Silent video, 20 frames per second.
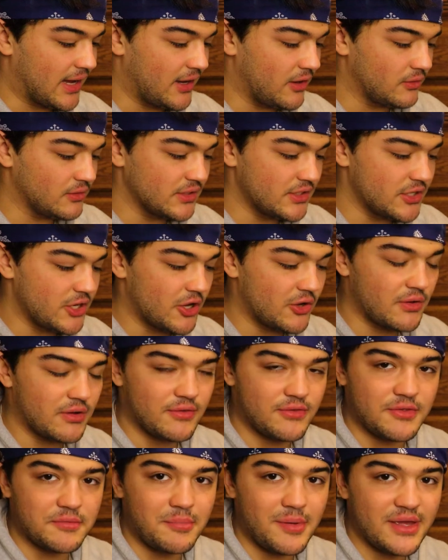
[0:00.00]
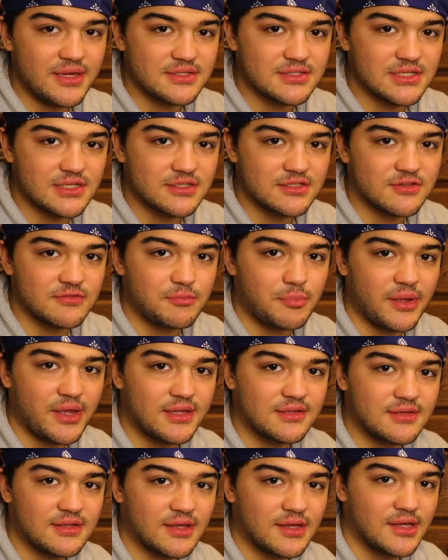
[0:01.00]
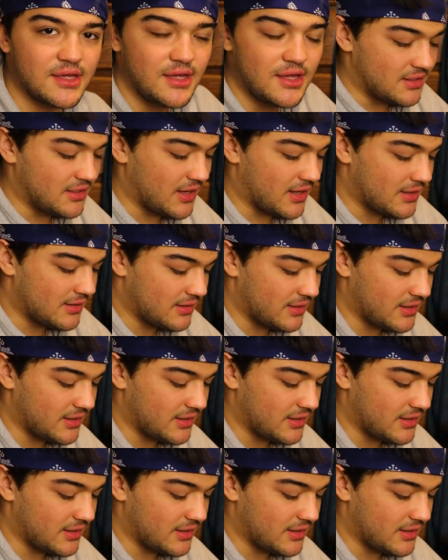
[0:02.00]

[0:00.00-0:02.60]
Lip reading: I only know the basics of painting, not